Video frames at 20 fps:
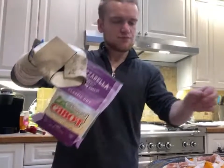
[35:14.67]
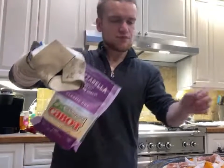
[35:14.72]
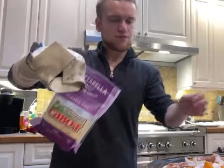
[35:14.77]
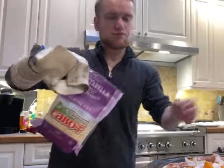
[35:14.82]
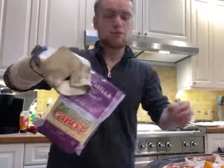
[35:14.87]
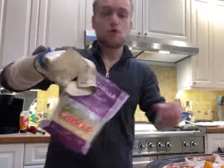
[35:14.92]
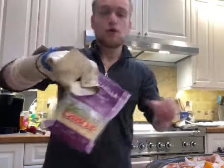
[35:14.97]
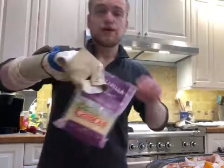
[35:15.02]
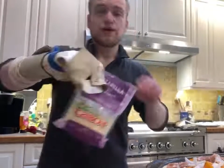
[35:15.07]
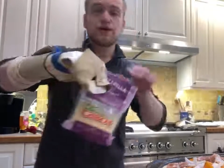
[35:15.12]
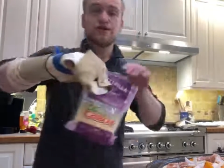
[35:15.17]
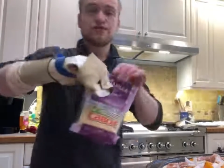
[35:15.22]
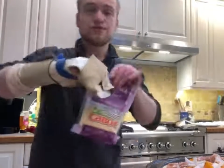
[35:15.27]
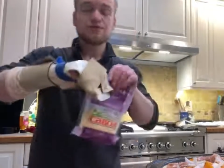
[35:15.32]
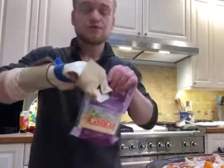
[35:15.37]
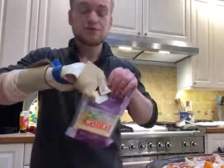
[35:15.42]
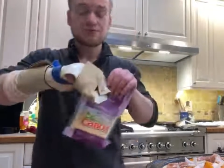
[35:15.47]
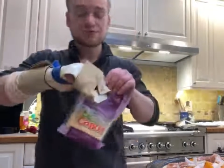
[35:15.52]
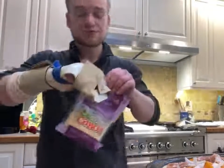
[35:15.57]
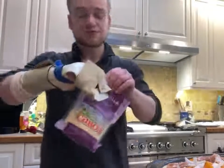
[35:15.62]
Point
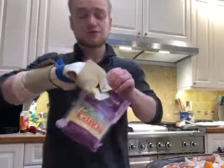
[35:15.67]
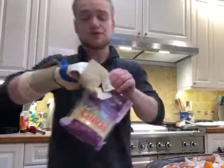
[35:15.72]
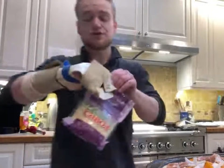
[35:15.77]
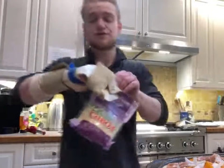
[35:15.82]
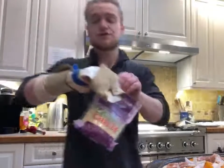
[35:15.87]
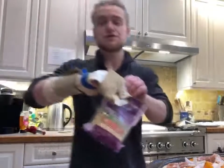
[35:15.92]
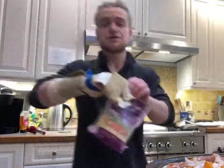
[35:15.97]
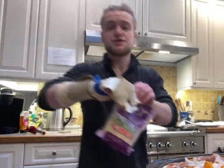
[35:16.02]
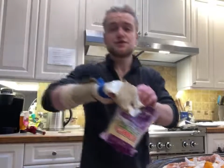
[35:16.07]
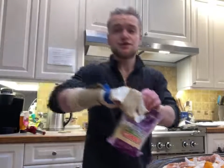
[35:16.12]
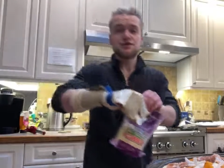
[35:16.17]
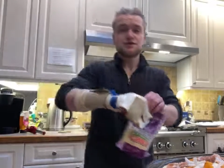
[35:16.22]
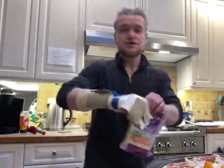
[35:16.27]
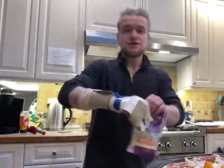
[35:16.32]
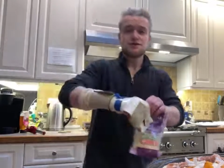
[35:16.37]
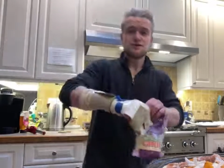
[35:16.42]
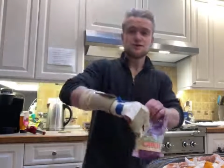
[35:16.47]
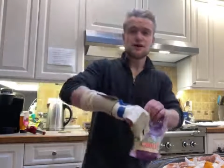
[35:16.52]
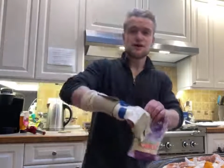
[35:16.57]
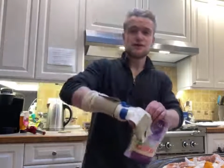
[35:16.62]
is,
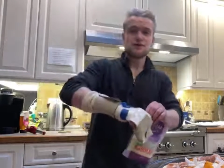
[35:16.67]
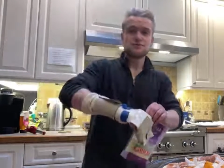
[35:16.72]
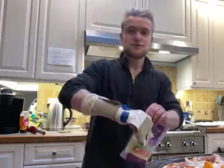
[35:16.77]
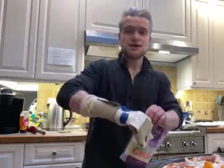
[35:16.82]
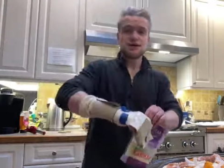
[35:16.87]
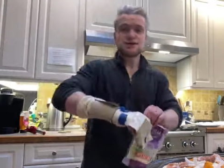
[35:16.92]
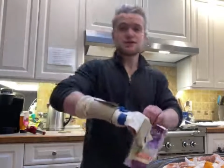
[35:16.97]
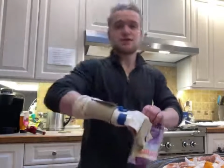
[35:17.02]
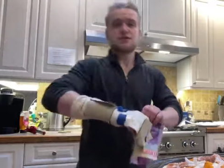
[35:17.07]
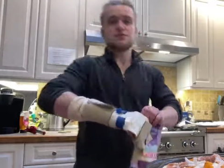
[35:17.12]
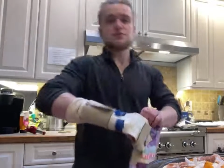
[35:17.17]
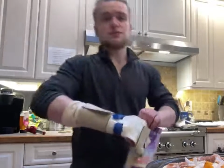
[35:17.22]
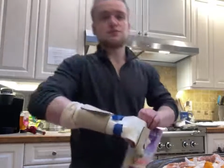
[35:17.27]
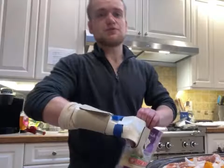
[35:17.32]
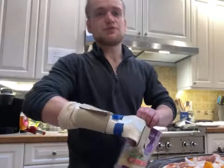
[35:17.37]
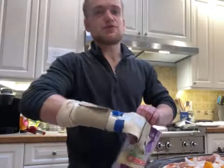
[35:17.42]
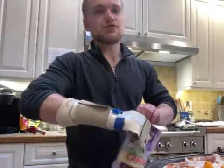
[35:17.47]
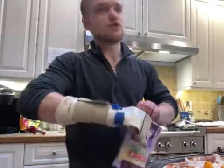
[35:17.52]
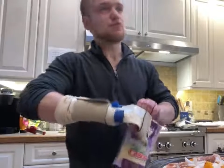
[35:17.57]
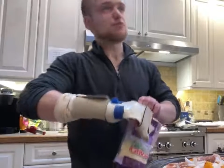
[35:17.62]
I'm not telling
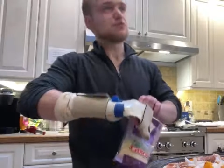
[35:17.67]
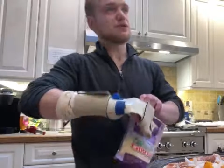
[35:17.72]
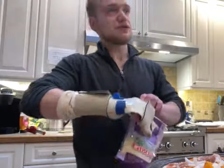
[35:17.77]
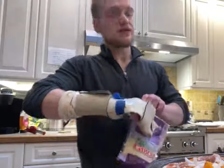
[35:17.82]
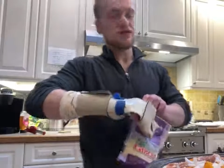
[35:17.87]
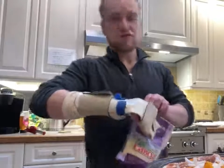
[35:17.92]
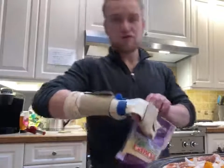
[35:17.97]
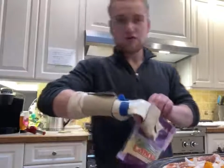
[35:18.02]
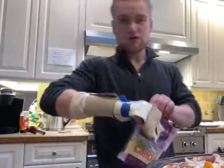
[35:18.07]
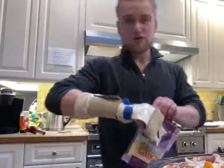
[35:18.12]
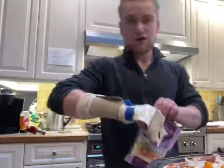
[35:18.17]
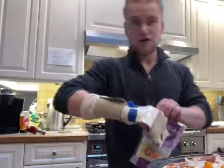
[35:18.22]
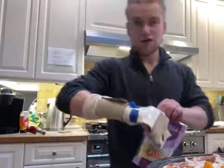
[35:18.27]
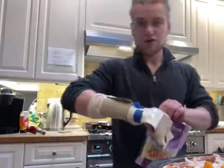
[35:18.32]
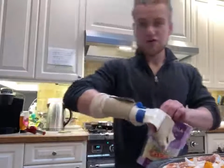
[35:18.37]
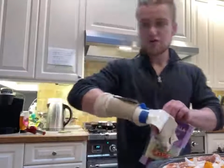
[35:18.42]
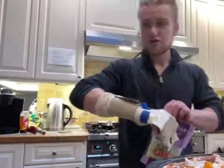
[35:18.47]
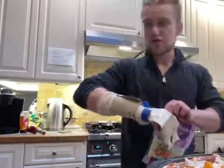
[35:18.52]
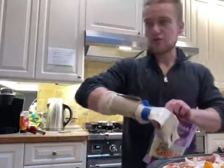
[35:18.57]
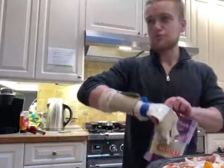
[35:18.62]
people don't believe your
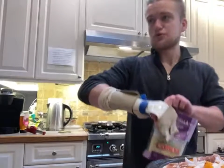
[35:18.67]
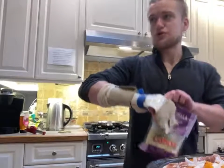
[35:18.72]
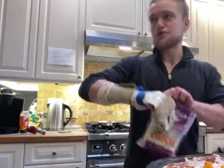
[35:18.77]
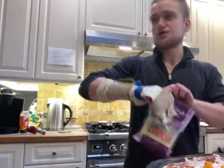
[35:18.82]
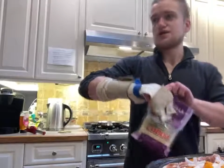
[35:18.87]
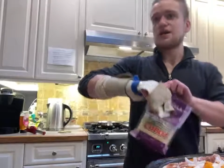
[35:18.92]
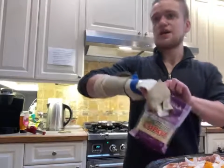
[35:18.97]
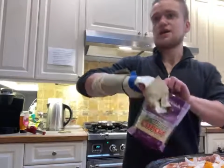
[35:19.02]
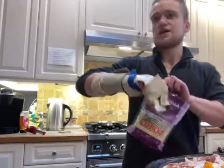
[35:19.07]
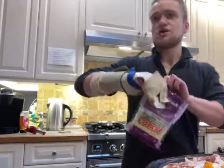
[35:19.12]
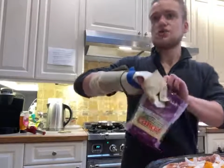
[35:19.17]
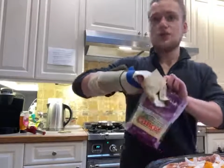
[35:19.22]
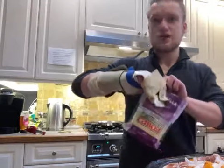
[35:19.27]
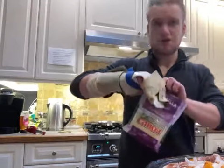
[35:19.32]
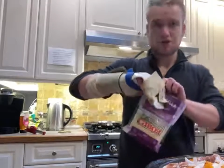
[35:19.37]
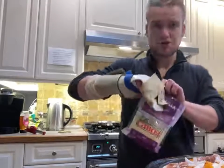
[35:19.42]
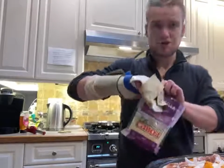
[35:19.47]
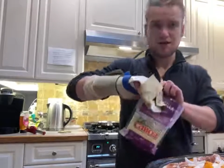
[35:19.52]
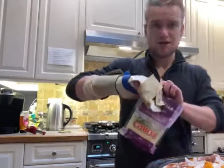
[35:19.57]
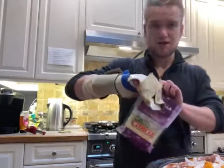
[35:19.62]
doctors. I'm just saying
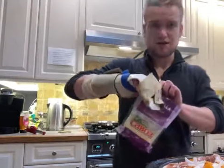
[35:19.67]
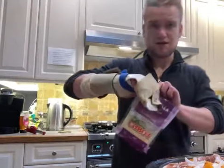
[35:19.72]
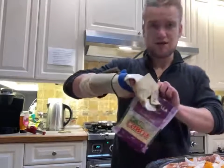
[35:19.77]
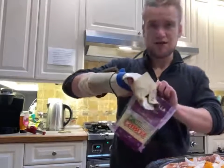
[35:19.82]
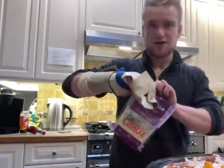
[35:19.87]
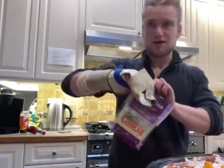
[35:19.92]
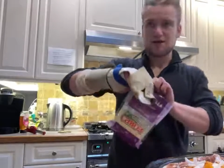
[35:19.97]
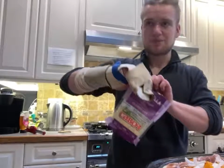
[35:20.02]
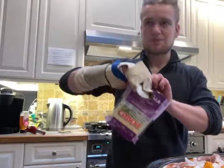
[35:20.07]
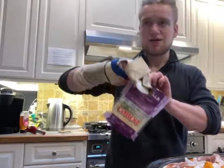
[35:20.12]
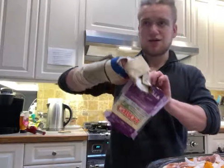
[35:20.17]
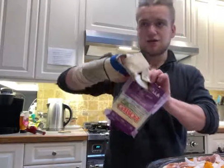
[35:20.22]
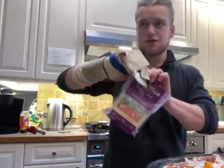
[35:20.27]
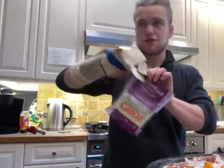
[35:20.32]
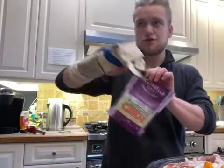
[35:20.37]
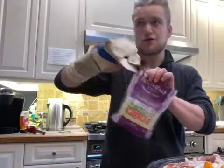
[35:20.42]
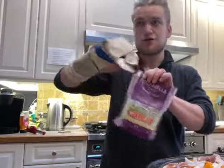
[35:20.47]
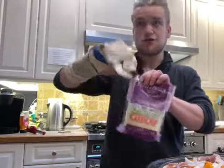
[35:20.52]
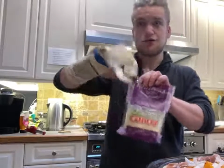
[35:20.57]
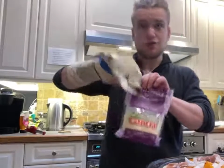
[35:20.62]
question it and make sure
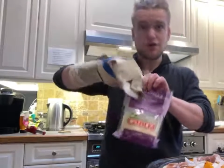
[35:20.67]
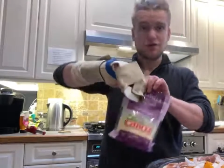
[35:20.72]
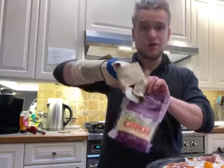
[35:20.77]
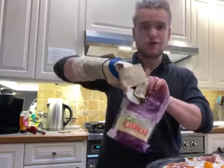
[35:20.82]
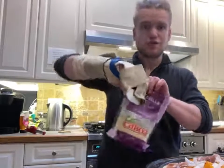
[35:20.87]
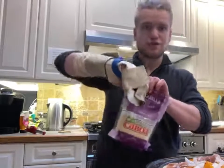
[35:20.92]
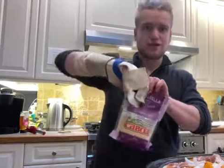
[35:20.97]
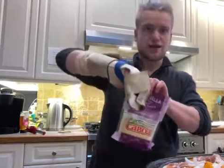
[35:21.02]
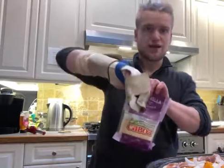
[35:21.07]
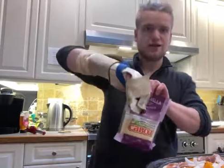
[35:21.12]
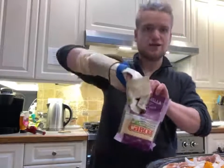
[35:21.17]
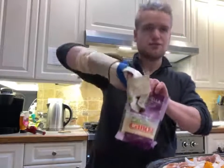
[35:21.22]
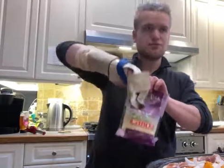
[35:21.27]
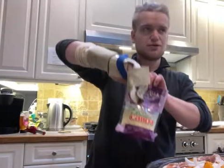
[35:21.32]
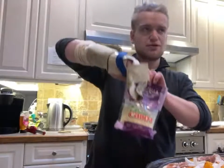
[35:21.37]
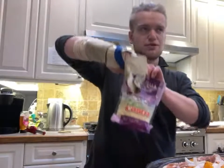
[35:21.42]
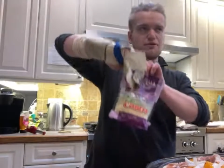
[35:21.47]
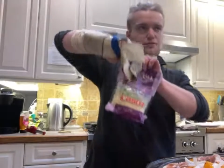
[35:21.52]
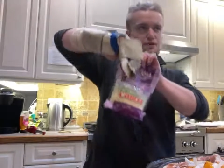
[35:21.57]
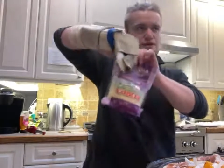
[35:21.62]
you understand
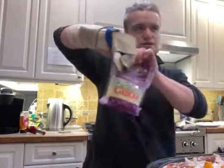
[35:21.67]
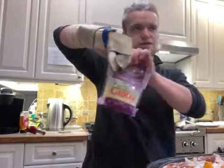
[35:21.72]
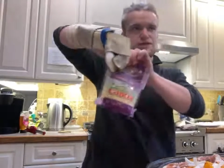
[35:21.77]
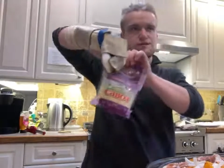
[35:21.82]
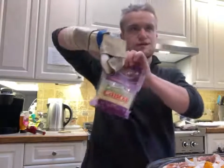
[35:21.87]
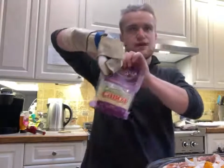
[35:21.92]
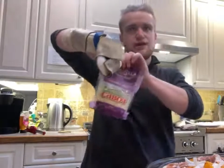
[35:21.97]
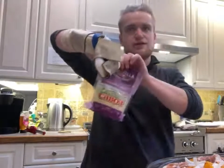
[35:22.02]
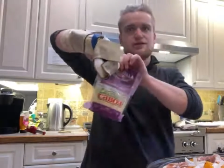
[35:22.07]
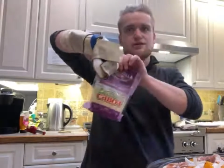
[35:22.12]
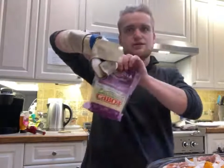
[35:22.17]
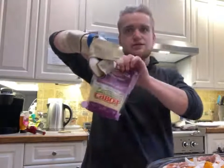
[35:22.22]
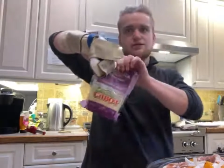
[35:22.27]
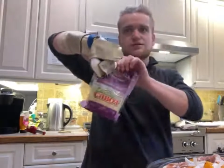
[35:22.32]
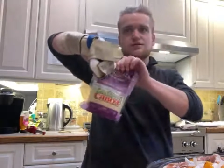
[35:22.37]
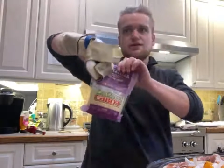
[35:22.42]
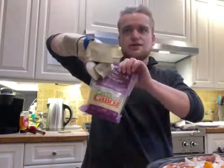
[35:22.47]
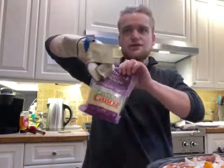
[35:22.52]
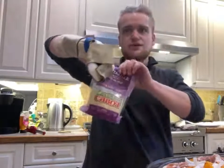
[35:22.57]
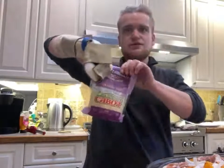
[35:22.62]
and
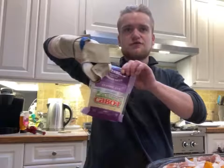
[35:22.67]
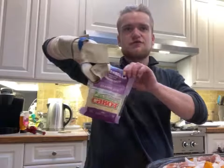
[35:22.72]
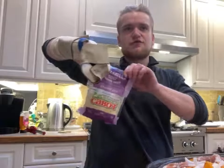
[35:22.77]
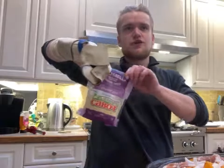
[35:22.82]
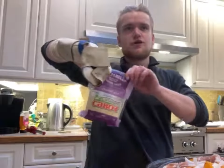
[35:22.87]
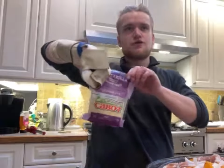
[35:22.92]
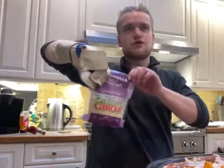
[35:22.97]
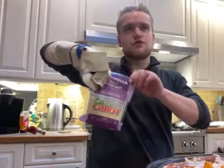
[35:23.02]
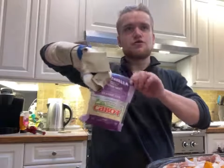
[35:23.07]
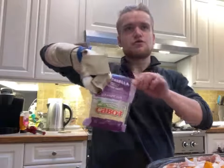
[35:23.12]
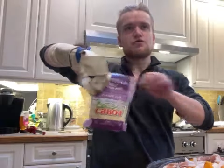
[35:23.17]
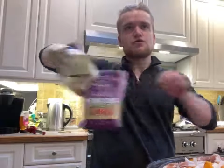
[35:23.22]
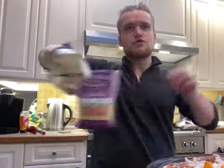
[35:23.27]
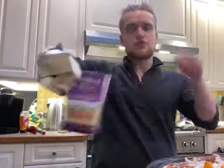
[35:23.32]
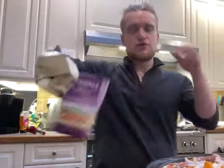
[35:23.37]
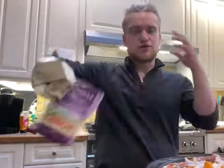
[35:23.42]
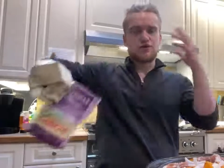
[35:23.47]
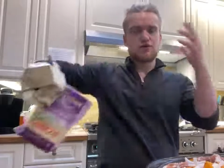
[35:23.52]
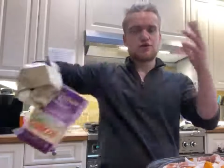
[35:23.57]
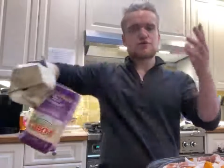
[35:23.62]
follow
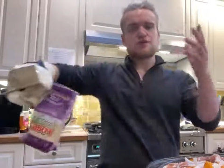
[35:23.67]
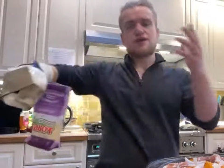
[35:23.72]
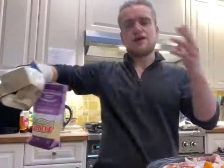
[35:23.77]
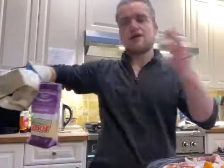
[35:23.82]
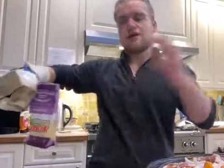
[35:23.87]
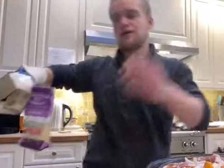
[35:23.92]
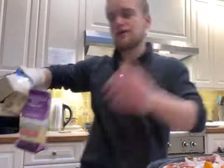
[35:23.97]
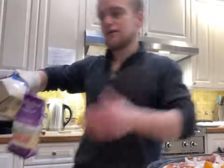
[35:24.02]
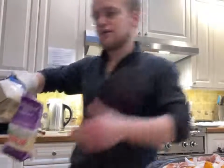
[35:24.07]
what they're saying.